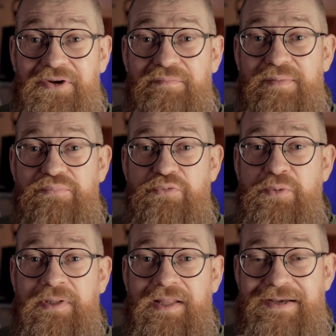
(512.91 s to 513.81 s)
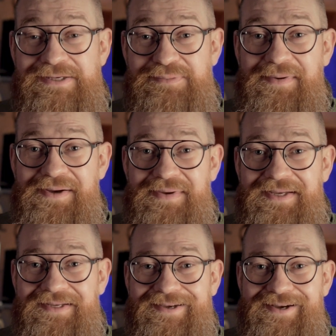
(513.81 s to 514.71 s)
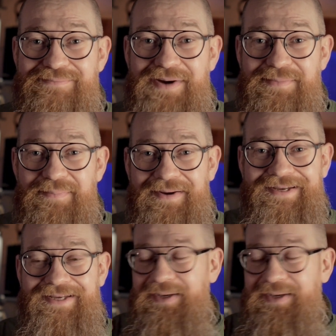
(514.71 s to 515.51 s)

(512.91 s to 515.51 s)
I've been brutalised by my bike,